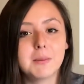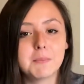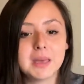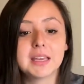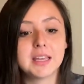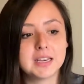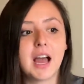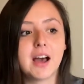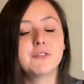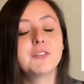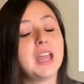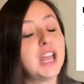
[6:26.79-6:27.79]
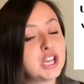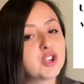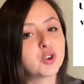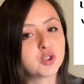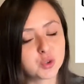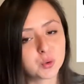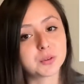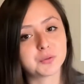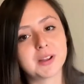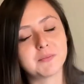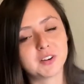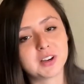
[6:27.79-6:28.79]
make it not fit in your door
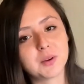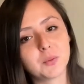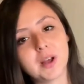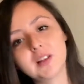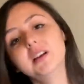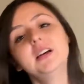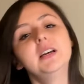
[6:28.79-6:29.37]
frame very well.